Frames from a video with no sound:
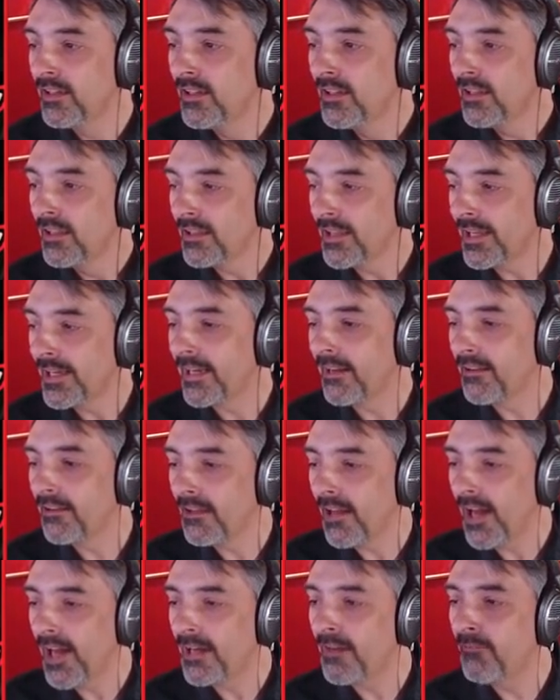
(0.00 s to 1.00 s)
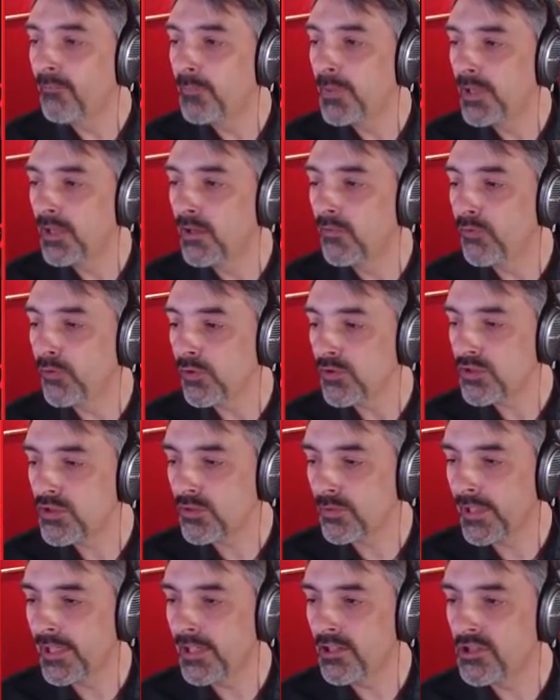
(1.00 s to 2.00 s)
like a lot of beautiful
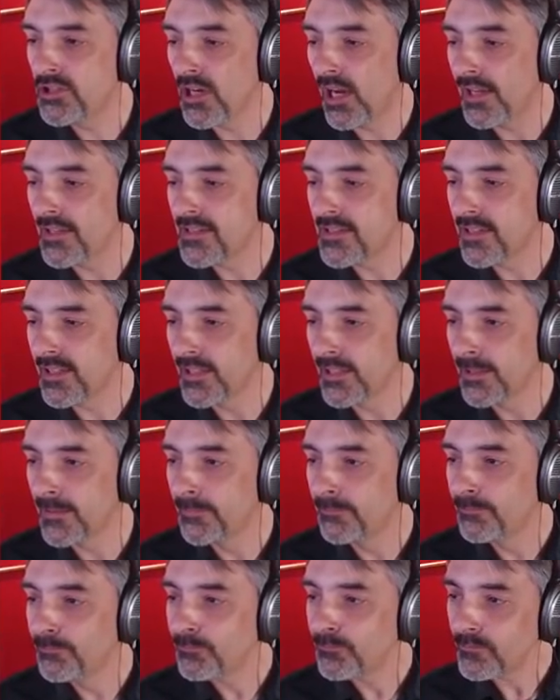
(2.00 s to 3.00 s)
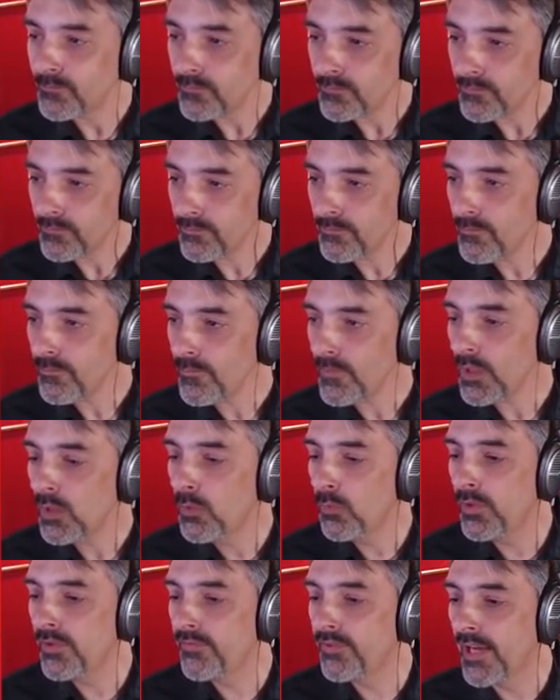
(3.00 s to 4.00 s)
screenshots here.
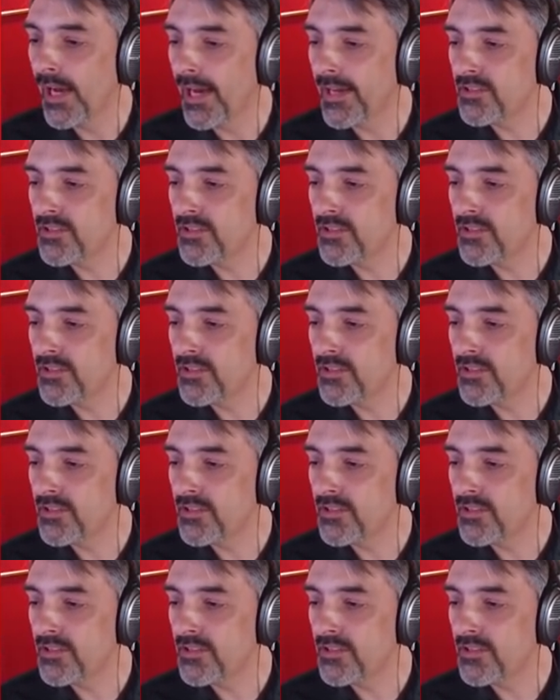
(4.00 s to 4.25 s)
We've got